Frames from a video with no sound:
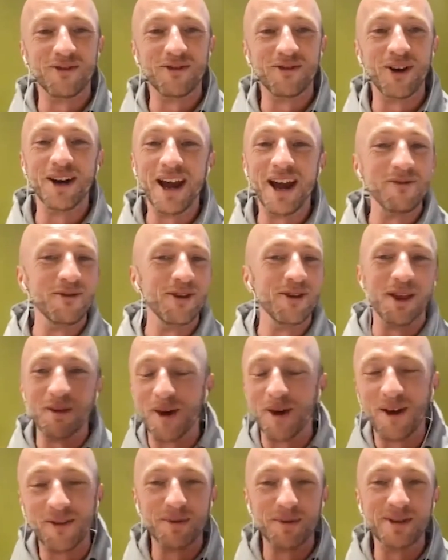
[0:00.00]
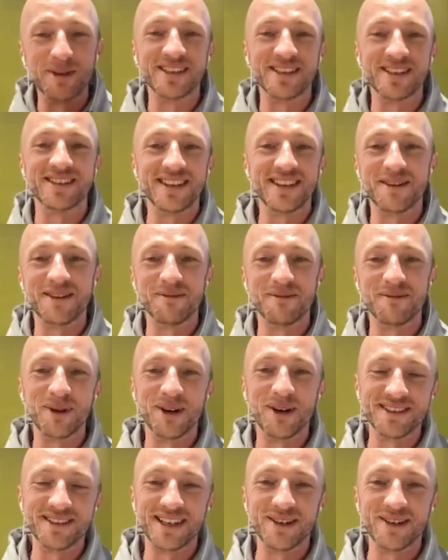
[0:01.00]
to find every other part of the business that they can
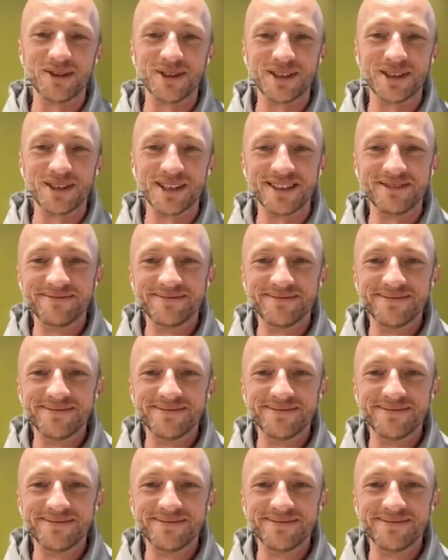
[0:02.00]
put our technology in.